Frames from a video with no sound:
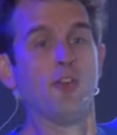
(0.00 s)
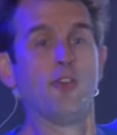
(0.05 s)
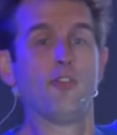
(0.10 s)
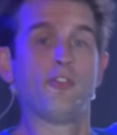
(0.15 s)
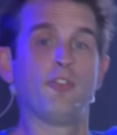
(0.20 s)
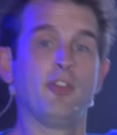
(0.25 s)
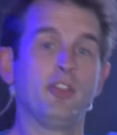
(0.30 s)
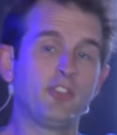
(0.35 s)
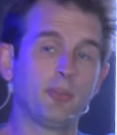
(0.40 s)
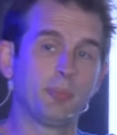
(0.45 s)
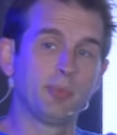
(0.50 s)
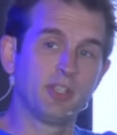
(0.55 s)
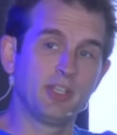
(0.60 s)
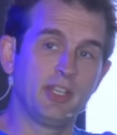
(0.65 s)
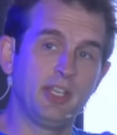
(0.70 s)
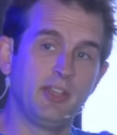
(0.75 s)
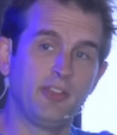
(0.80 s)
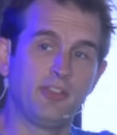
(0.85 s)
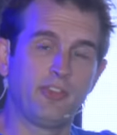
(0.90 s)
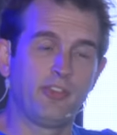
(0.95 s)

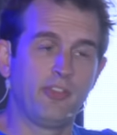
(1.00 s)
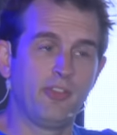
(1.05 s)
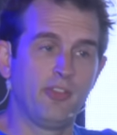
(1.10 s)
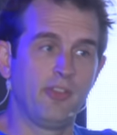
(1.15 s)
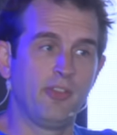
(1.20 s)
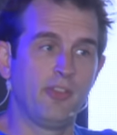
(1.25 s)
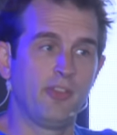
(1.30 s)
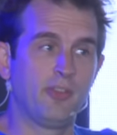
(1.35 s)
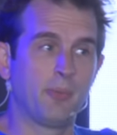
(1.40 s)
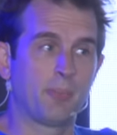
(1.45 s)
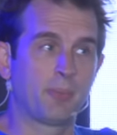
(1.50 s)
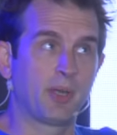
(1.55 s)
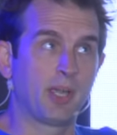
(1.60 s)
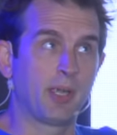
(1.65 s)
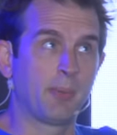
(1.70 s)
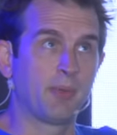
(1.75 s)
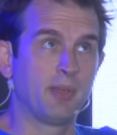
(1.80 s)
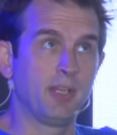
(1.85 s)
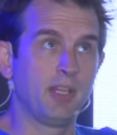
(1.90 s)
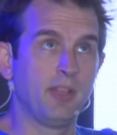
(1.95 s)
Fungibility is the
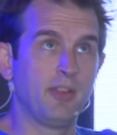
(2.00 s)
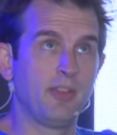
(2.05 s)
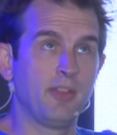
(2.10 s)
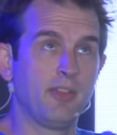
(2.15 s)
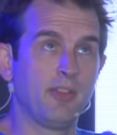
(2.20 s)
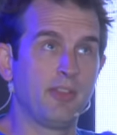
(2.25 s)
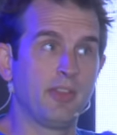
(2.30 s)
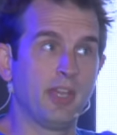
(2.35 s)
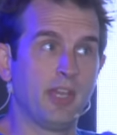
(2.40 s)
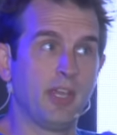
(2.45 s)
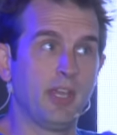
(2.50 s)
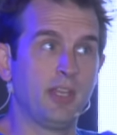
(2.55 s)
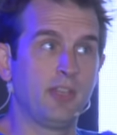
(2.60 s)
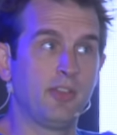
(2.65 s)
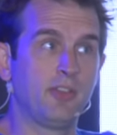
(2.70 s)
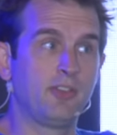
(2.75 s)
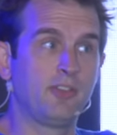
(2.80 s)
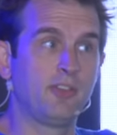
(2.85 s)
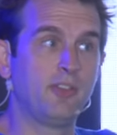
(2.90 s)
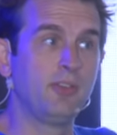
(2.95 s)
property that
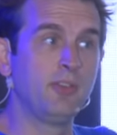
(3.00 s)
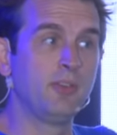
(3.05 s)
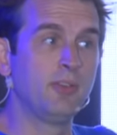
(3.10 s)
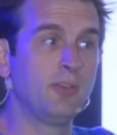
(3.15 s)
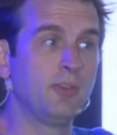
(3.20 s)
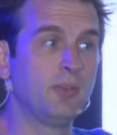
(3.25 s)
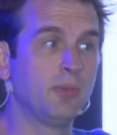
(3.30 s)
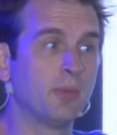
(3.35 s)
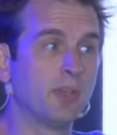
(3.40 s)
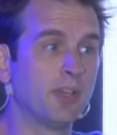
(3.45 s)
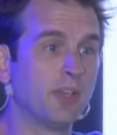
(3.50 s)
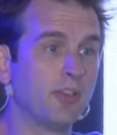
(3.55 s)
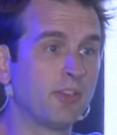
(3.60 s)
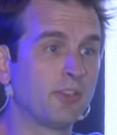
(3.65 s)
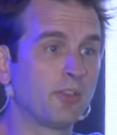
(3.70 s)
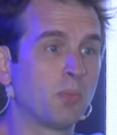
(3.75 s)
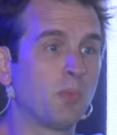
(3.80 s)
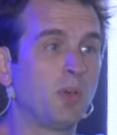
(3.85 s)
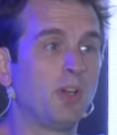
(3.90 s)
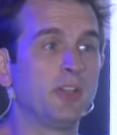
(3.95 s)
two
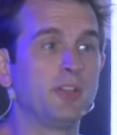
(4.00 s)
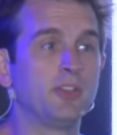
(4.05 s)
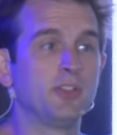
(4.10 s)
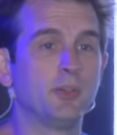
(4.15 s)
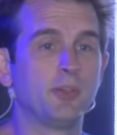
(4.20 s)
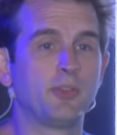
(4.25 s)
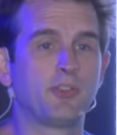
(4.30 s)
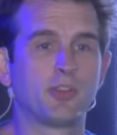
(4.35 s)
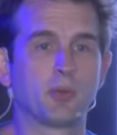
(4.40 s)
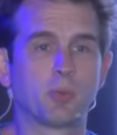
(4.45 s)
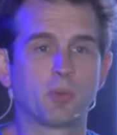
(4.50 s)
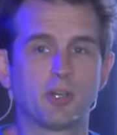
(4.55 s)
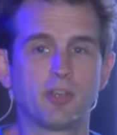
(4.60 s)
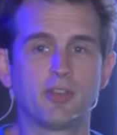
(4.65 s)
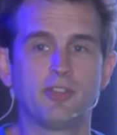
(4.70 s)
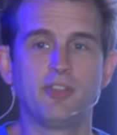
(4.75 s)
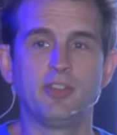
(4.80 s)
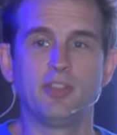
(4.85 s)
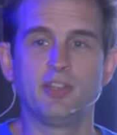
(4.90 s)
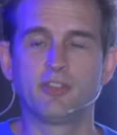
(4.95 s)
101 notes are
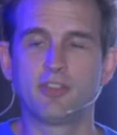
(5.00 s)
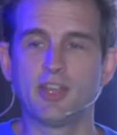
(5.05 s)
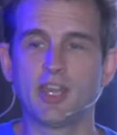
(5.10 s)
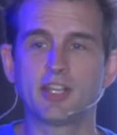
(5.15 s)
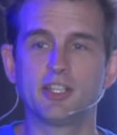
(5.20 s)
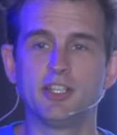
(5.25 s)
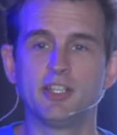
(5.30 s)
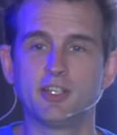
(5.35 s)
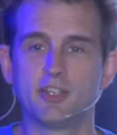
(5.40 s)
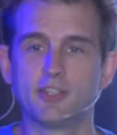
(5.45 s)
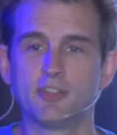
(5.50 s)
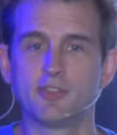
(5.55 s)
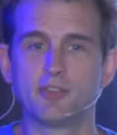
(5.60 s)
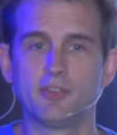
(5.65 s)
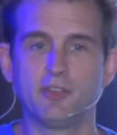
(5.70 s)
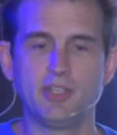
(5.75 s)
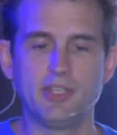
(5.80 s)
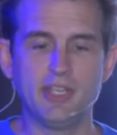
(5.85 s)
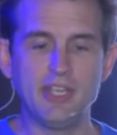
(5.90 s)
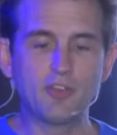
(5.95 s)
worth exactly 100.
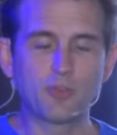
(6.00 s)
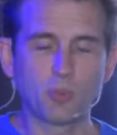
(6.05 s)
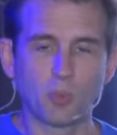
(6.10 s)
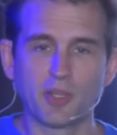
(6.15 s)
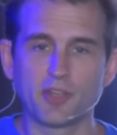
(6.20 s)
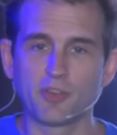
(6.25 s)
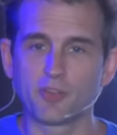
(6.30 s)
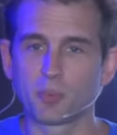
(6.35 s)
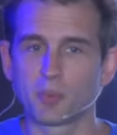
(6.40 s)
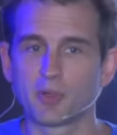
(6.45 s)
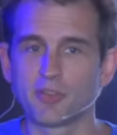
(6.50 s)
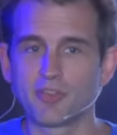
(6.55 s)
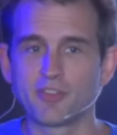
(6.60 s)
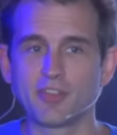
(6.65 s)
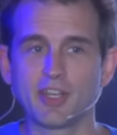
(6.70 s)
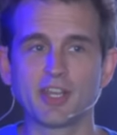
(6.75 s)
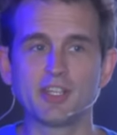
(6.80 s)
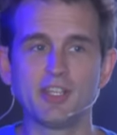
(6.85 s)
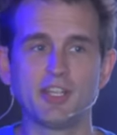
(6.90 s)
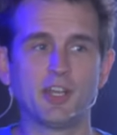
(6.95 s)
Each one is worth
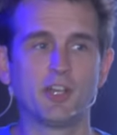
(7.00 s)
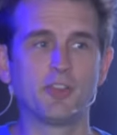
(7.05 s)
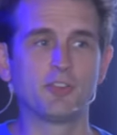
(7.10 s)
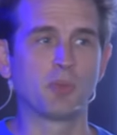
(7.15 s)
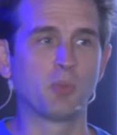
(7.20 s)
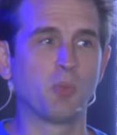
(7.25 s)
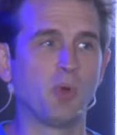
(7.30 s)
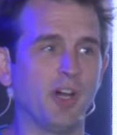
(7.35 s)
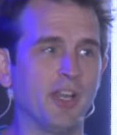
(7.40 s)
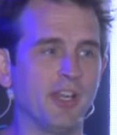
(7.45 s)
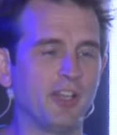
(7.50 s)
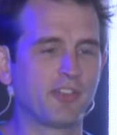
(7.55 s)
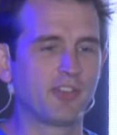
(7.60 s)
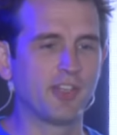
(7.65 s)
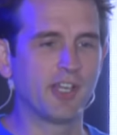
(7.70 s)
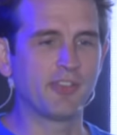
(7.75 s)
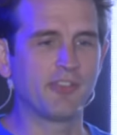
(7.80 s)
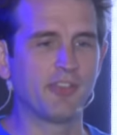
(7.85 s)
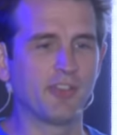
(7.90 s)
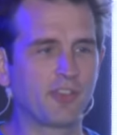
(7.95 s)
exactly 101. It's
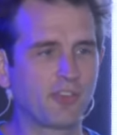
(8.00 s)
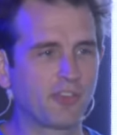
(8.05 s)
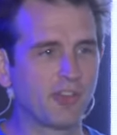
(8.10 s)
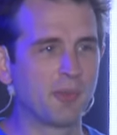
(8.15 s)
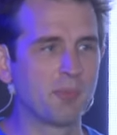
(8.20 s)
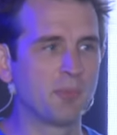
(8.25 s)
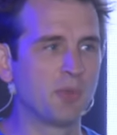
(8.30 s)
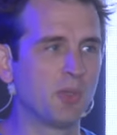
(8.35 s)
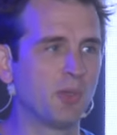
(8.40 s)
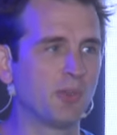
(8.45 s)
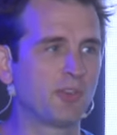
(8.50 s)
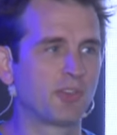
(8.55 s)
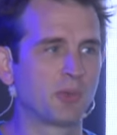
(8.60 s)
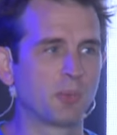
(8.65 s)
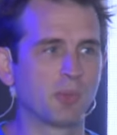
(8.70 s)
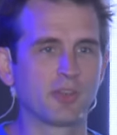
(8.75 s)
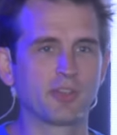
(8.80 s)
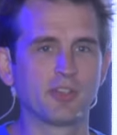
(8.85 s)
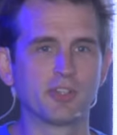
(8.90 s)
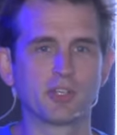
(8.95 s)
not that some notes are
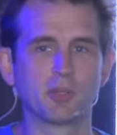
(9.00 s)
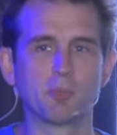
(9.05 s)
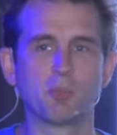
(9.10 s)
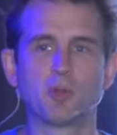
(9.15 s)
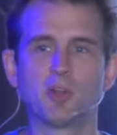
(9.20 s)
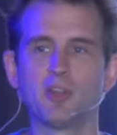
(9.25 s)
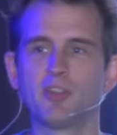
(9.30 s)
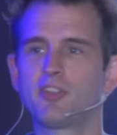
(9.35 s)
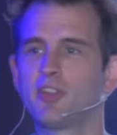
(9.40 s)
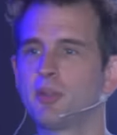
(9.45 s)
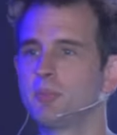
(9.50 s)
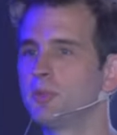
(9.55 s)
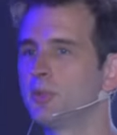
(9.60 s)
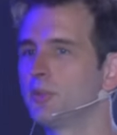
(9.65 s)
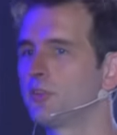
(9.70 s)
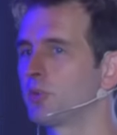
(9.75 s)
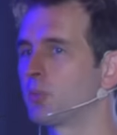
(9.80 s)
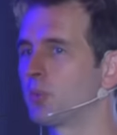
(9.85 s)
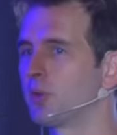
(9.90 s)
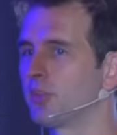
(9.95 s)
worth a little more and some notes
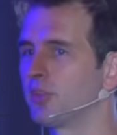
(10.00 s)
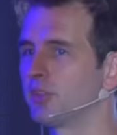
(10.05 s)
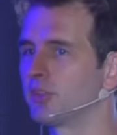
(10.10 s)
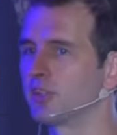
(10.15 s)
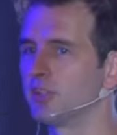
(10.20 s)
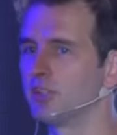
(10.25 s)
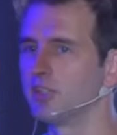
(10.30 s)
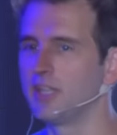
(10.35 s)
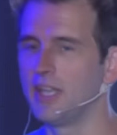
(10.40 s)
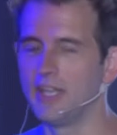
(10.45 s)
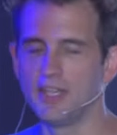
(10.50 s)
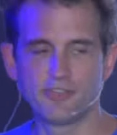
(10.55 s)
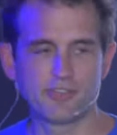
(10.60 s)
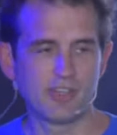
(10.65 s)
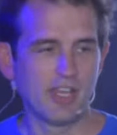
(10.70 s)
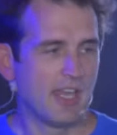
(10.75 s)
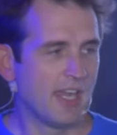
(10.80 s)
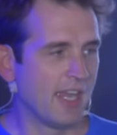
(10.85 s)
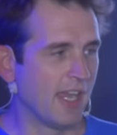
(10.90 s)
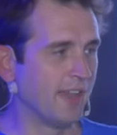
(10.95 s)
are worth a little less.
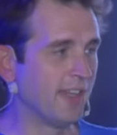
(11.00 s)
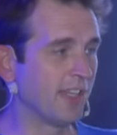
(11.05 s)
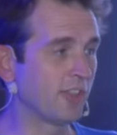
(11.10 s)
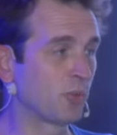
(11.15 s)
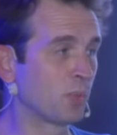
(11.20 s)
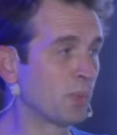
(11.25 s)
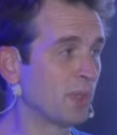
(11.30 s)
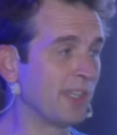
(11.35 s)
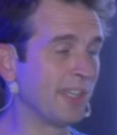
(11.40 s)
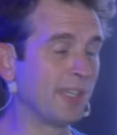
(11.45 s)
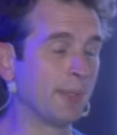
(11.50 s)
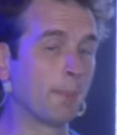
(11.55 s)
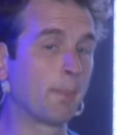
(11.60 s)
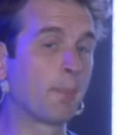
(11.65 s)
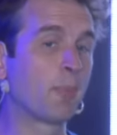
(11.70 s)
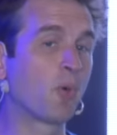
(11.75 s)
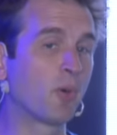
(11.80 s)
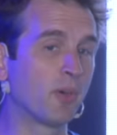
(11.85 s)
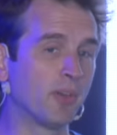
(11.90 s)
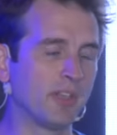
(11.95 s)
And that's really
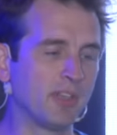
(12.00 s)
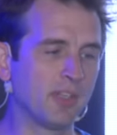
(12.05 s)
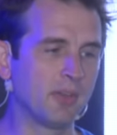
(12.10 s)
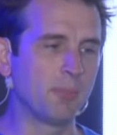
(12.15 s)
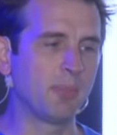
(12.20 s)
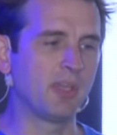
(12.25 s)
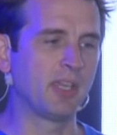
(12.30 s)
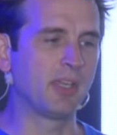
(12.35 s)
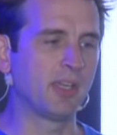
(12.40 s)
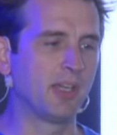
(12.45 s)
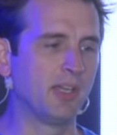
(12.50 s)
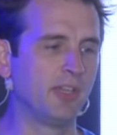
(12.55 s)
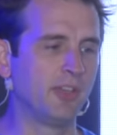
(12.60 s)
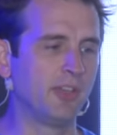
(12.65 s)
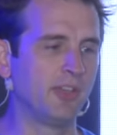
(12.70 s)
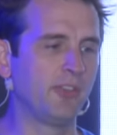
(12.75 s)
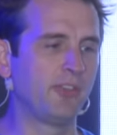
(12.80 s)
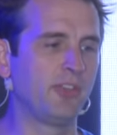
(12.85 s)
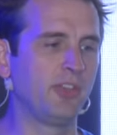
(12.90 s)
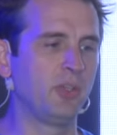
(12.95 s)
important
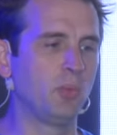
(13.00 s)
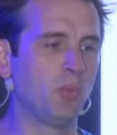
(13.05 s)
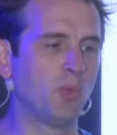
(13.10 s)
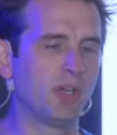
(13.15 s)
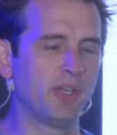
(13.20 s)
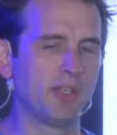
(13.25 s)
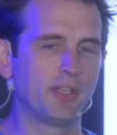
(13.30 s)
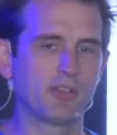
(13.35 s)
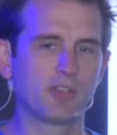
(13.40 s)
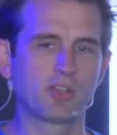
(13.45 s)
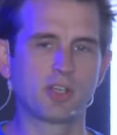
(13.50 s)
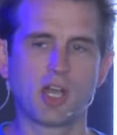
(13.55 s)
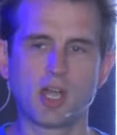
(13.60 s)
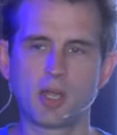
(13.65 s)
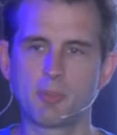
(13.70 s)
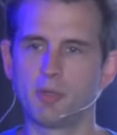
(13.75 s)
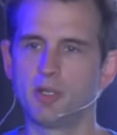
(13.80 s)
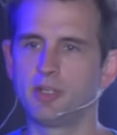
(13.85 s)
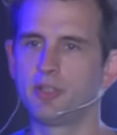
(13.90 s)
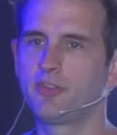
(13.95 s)
because you want
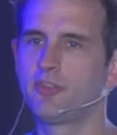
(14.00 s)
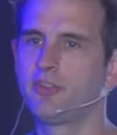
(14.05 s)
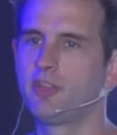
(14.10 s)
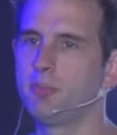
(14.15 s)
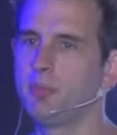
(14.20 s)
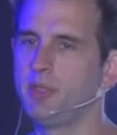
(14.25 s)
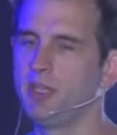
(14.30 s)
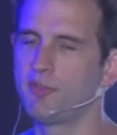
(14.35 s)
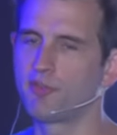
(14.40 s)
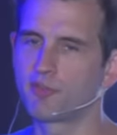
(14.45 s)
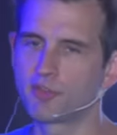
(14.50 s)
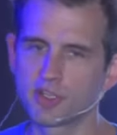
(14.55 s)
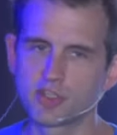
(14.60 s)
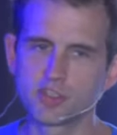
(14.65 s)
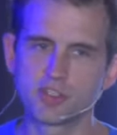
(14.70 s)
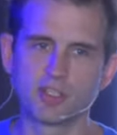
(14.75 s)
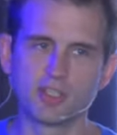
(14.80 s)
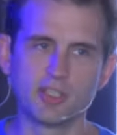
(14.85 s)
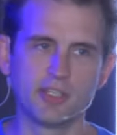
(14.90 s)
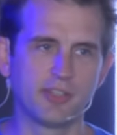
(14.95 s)
commerce to be
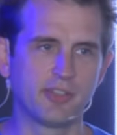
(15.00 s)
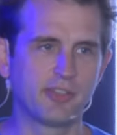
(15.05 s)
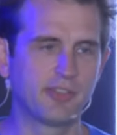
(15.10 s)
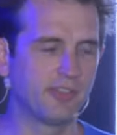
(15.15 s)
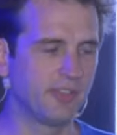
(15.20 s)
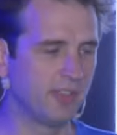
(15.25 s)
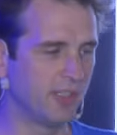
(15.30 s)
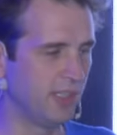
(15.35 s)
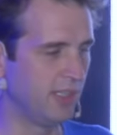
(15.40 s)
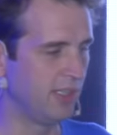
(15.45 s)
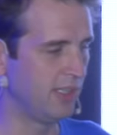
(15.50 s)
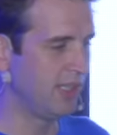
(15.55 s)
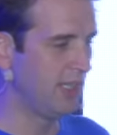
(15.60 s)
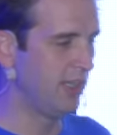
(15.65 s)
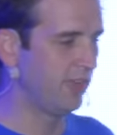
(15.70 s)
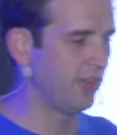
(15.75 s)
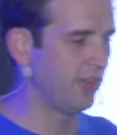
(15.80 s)
frictionless and easy.